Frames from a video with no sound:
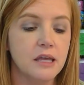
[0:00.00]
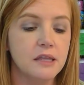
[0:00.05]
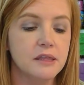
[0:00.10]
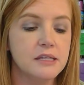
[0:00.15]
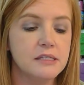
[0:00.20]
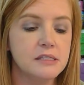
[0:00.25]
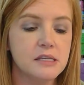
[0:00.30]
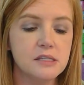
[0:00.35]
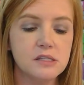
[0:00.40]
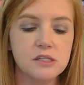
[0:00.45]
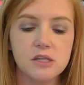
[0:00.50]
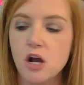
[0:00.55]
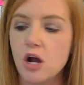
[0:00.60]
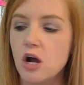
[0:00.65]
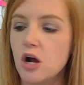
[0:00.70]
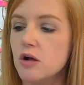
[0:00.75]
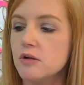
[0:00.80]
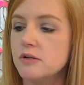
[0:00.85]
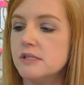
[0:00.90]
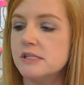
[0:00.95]
This is
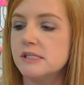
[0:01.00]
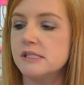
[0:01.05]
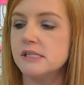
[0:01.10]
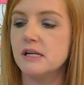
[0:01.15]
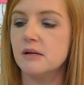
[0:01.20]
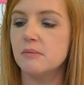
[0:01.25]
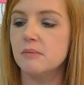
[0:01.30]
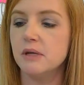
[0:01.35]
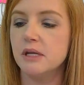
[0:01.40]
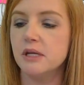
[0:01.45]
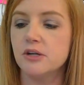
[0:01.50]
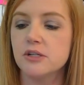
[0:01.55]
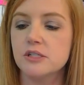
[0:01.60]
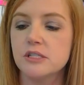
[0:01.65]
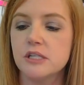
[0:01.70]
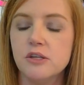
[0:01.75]
called centimeters,